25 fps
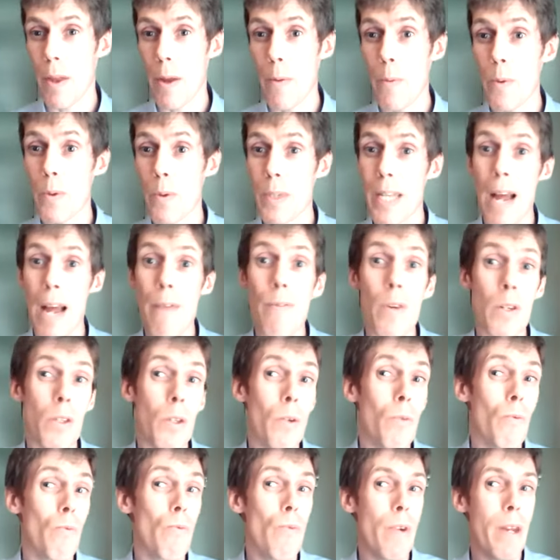it was an effort
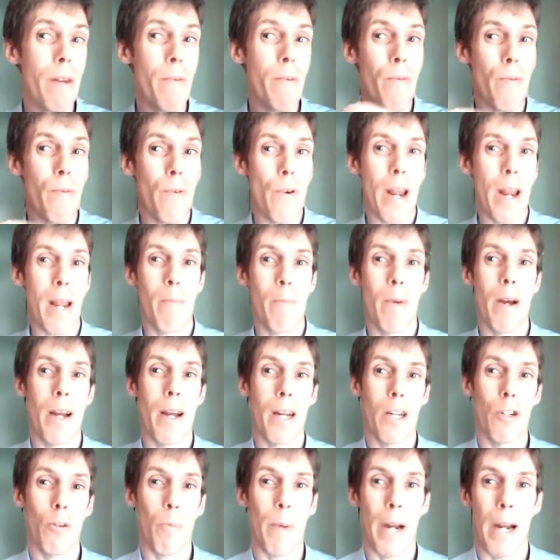to reframe
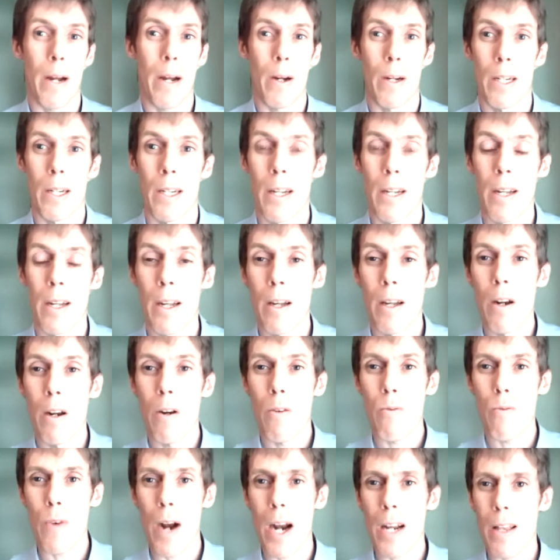hydropower.
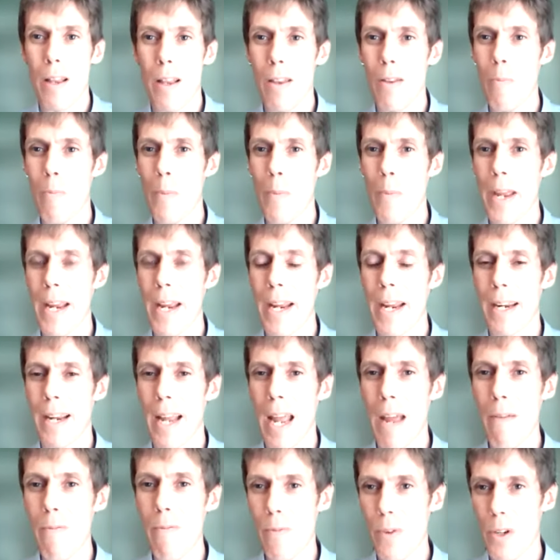Rather than
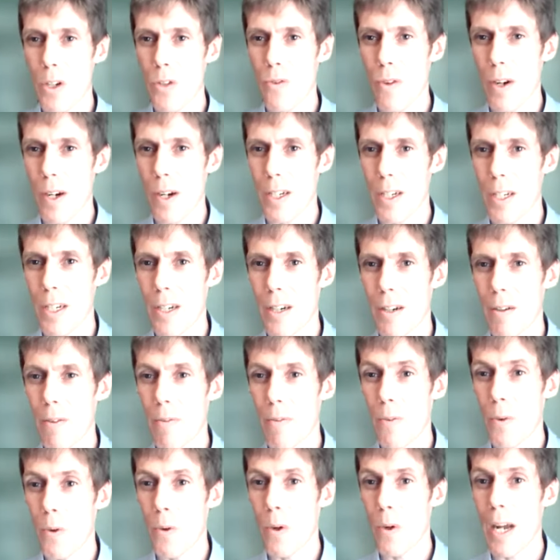being infrastructure
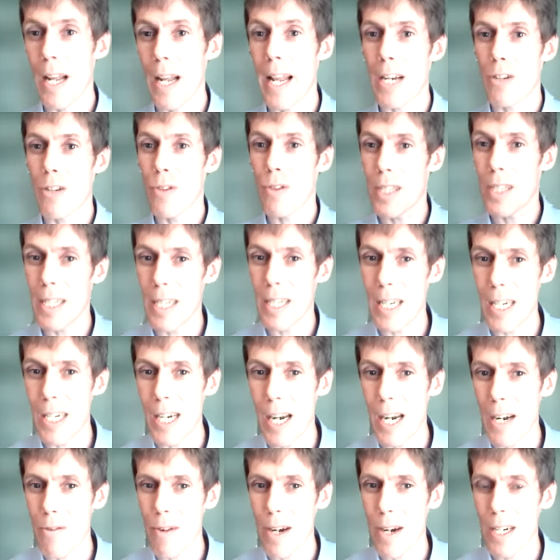for electricity
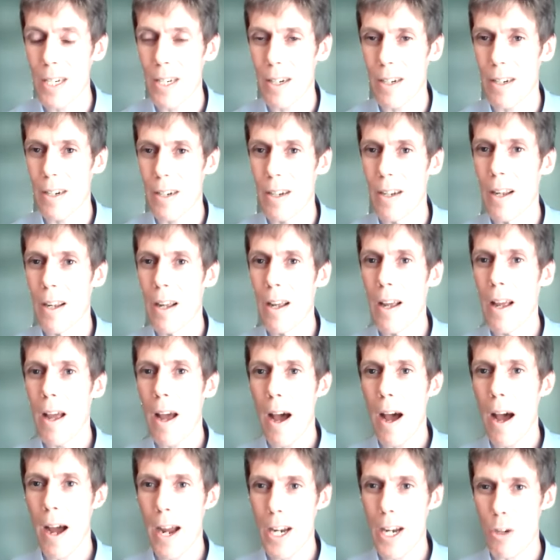generation,
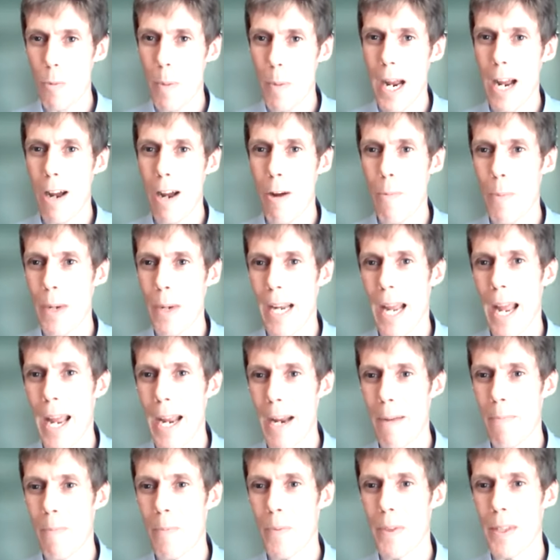hydropower
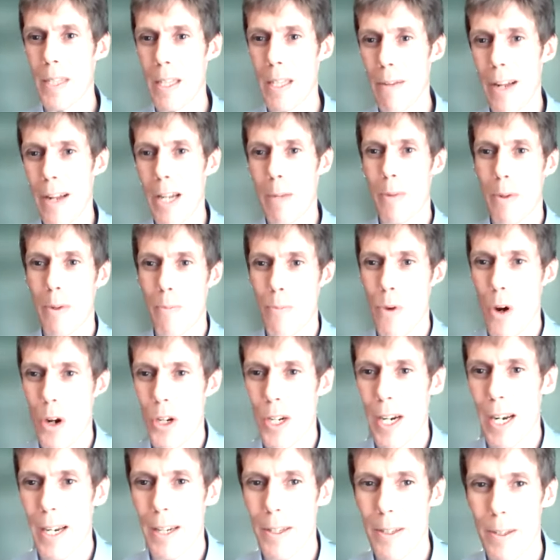became development
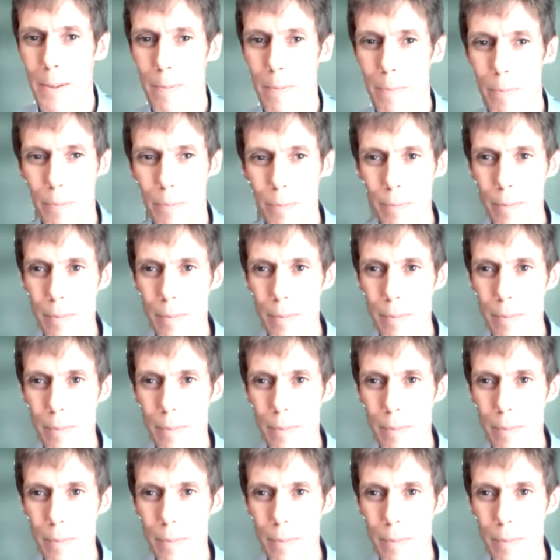projects.